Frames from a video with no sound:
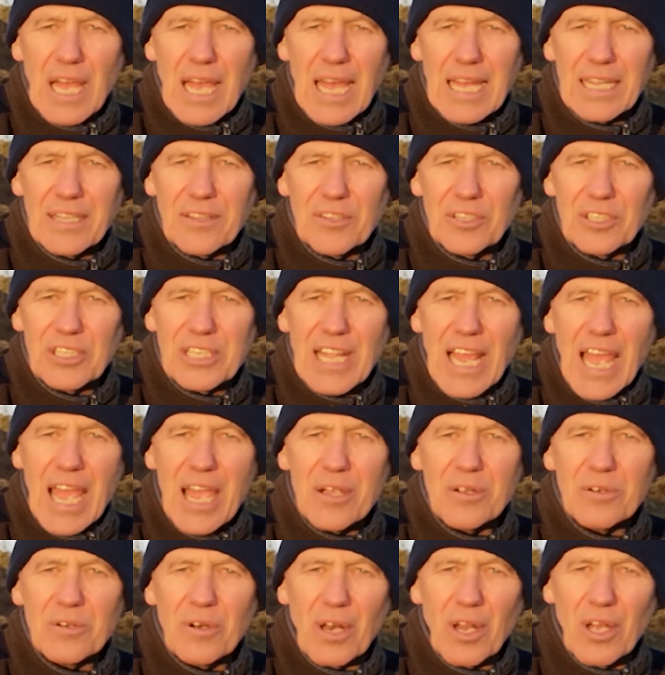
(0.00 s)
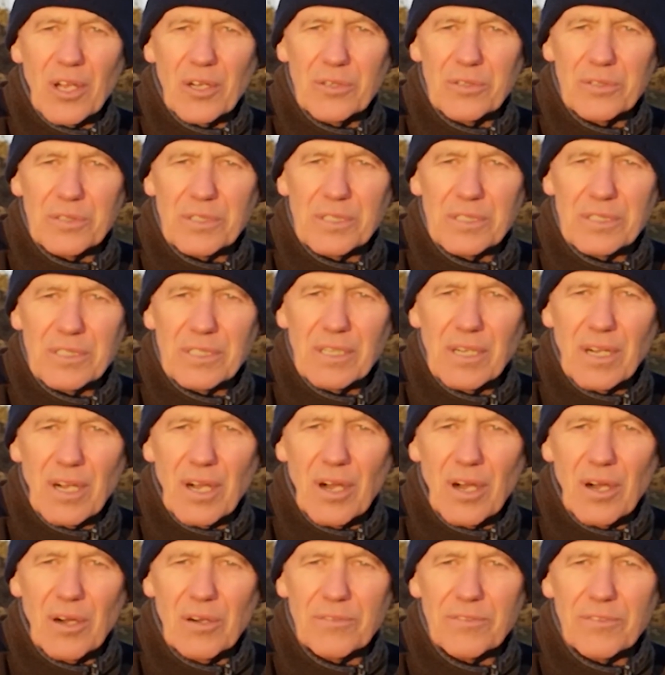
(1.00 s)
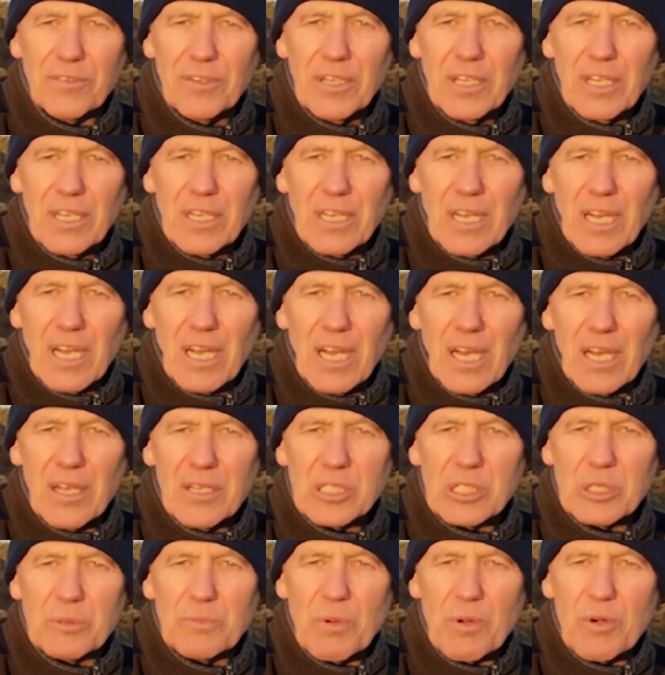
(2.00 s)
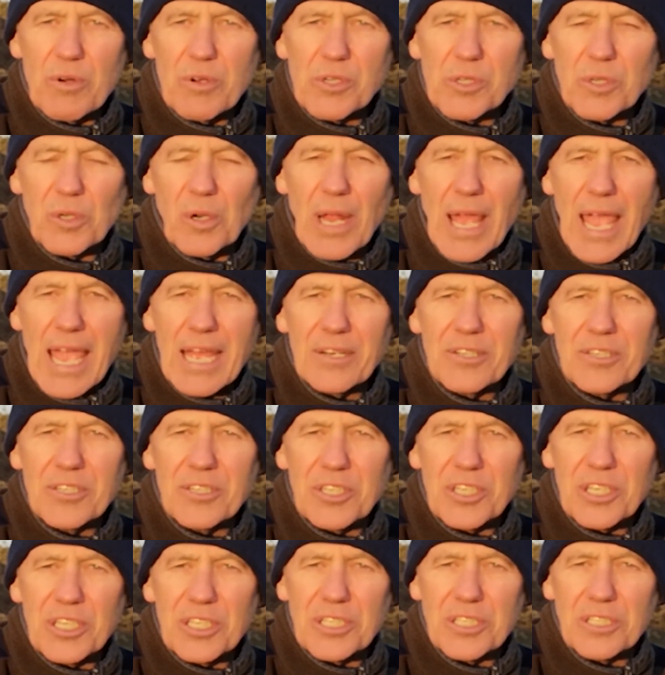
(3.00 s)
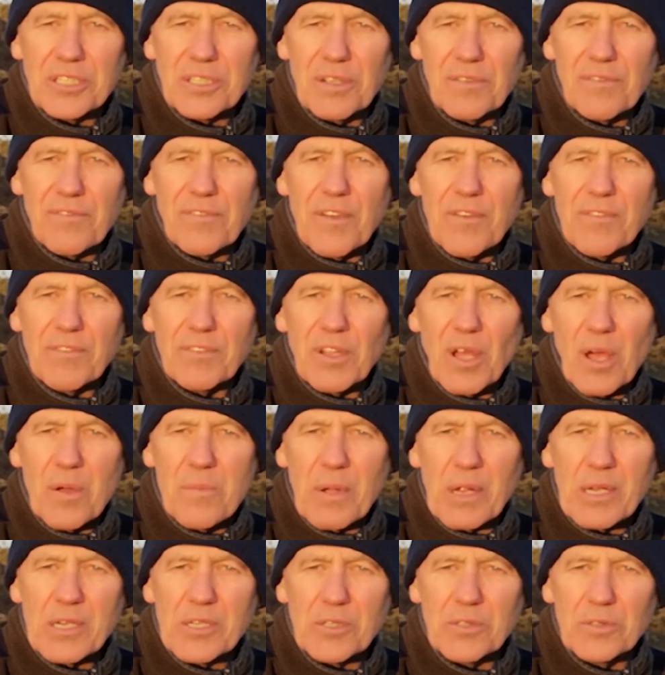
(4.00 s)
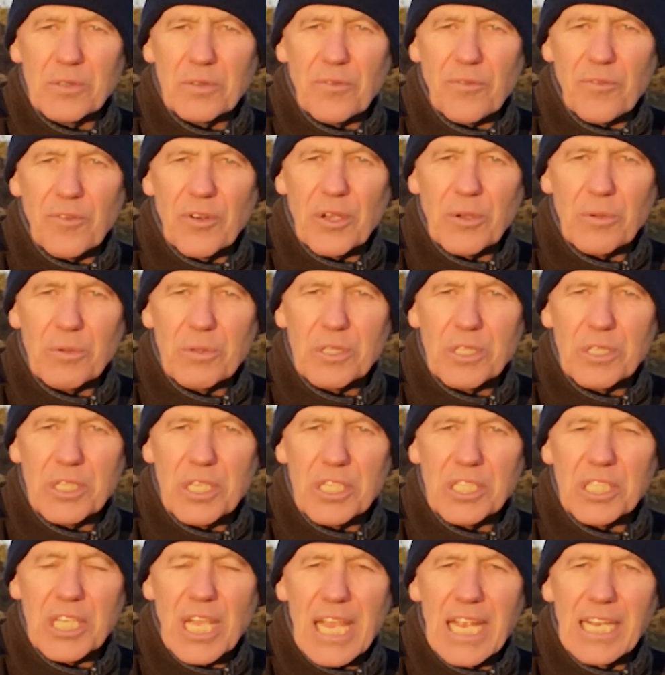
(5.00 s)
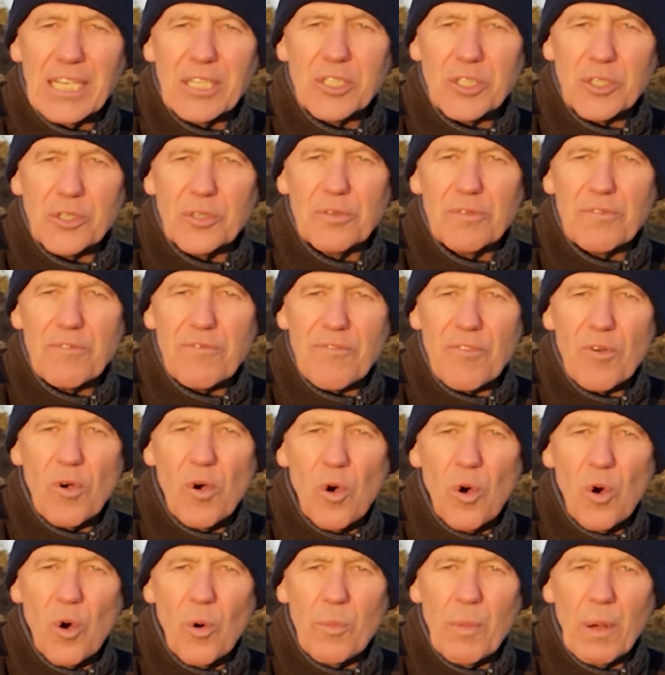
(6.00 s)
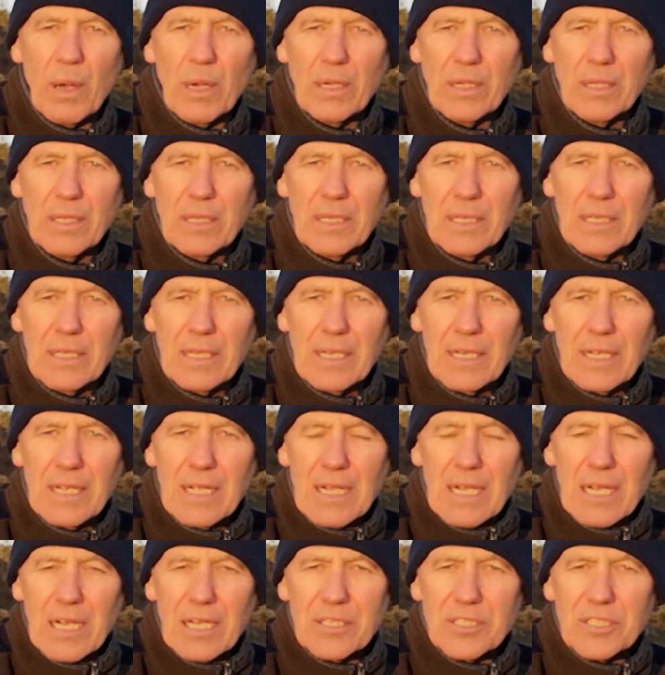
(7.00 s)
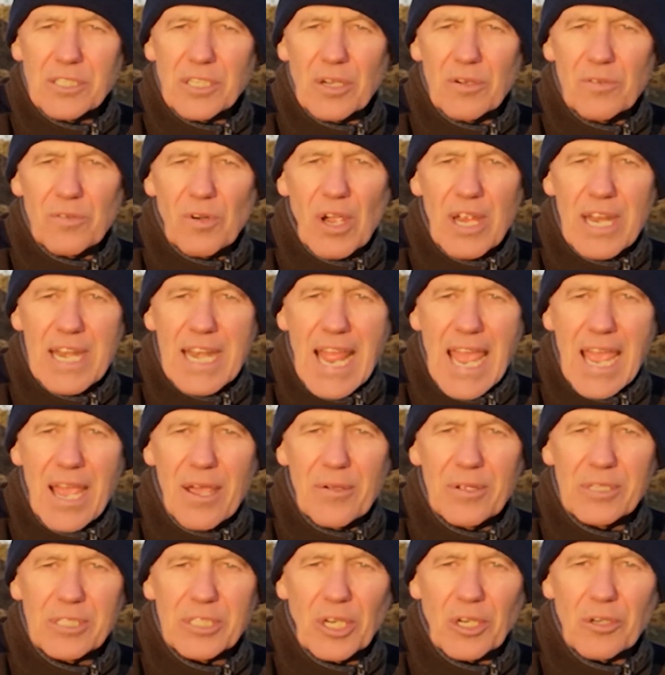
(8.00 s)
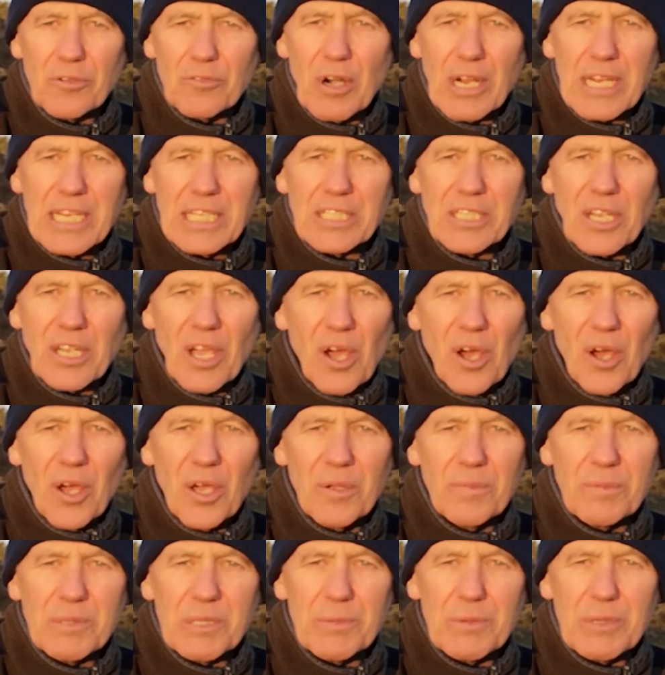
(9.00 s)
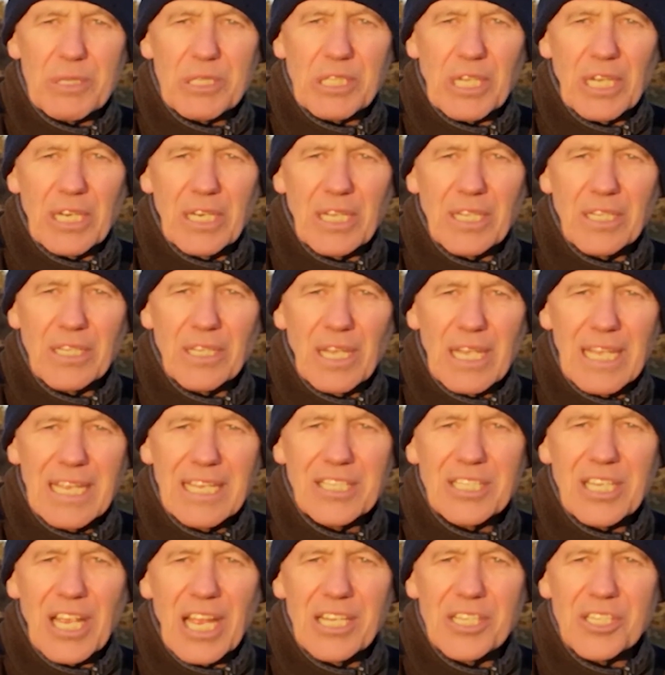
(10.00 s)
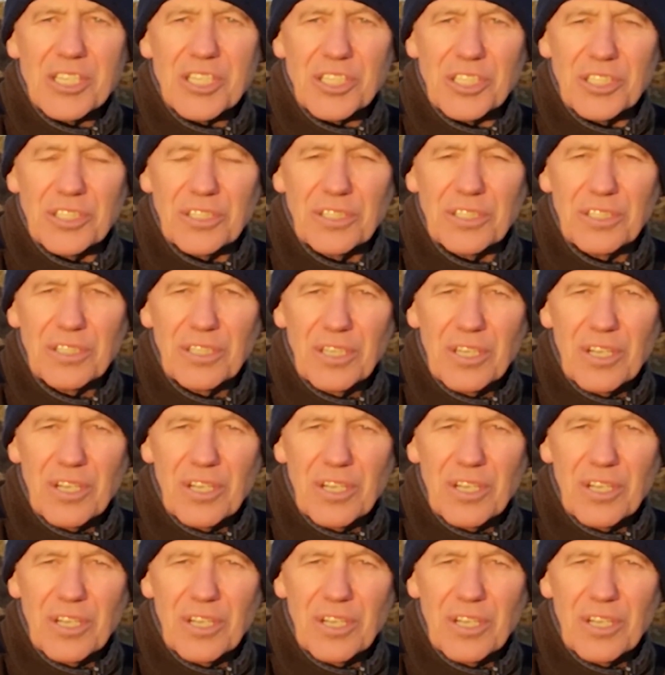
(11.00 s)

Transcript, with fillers: And the download of uh, spiritual energies, the fifth dimensional frequencies, into form. And so, right now, it's a great time to be setting intention